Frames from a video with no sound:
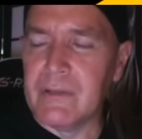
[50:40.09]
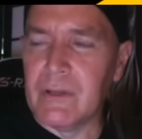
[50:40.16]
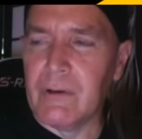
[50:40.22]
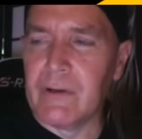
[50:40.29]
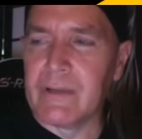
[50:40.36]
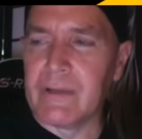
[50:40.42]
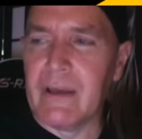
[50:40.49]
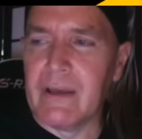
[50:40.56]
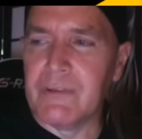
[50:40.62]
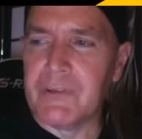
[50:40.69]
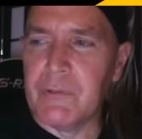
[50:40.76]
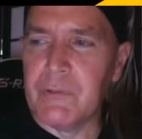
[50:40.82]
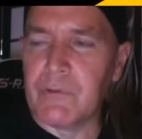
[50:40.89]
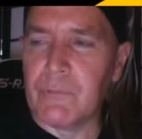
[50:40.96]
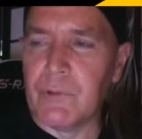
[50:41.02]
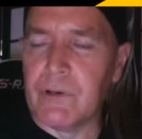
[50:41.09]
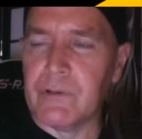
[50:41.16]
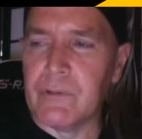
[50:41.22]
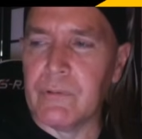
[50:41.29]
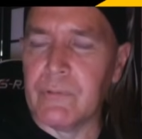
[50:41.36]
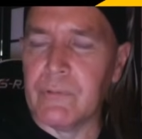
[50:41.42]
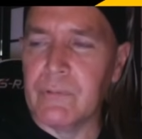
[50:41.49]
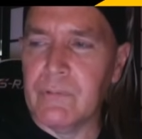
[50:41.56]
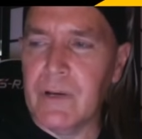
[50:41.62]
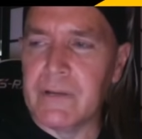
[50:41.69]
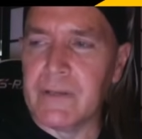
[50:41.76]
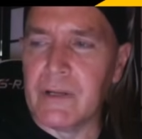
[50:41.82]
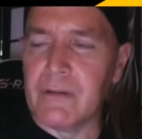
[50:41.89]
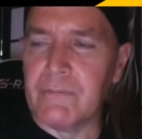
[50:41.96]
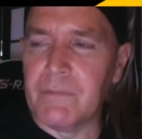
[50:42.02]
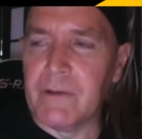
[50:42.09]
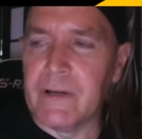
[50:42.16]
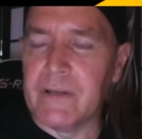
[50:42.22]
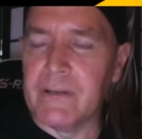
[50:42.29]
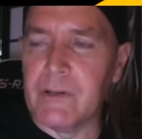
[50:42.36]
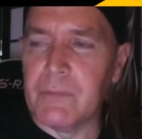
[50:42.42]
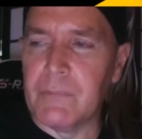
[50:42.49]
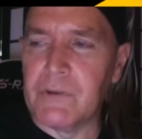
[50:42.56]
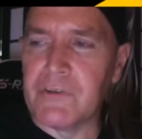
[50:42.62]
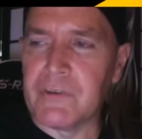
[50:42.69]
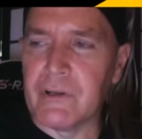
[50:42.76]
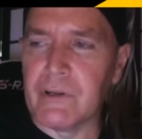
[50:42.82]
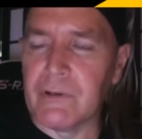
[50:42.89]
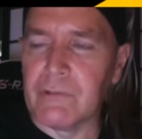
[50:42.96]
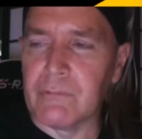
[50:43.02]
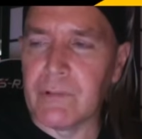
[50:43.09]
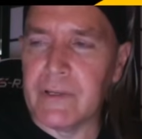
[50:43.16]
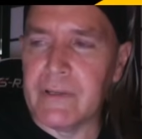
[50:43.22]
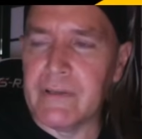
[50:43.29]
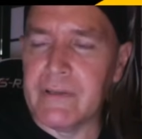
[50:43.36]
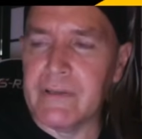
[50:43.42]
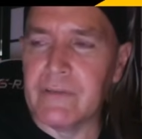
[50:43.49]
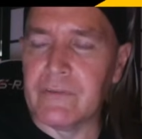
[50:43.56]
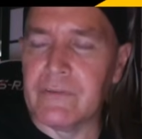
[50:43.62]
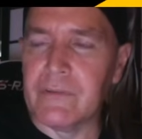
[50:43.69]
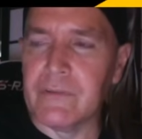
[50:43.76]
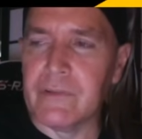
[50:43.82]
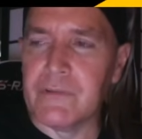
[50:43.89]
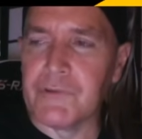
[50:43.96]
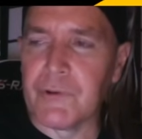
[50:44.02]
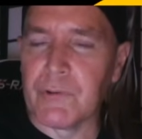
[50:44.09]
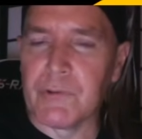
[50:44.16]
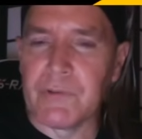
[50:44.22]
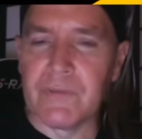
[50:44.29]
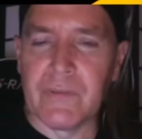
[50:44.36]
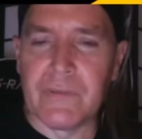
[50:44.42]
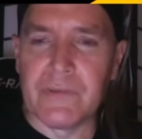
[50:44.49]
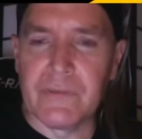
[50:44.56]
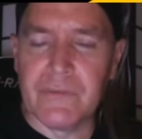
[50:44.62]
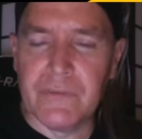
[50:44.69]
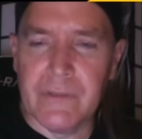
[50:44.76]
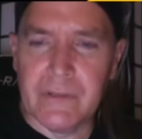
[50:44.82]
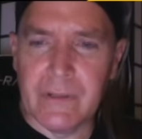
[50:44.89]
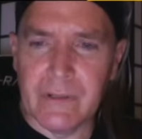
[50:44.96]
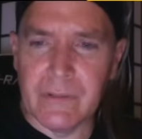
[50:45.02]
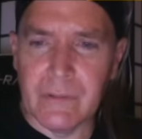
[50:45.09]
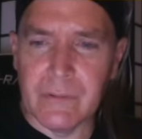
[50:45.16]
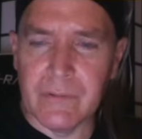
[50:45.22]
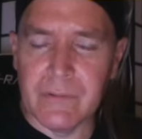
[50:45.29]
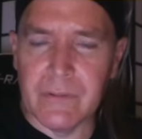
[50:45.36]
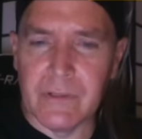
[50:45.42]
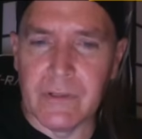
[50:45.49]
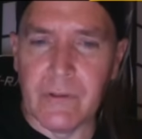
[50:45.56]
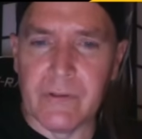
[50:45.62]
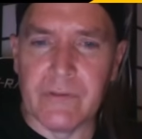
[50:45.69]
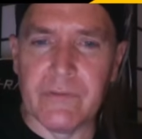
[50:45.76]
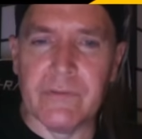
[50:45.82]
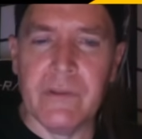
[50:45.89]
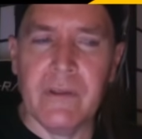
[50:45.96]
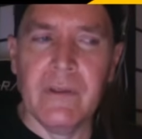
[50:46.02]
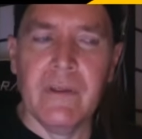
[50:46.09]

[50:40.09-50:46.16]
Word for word: You know, again, she was the one who identified, you know, Michelle Ray as the journalist they should seek out. You know, this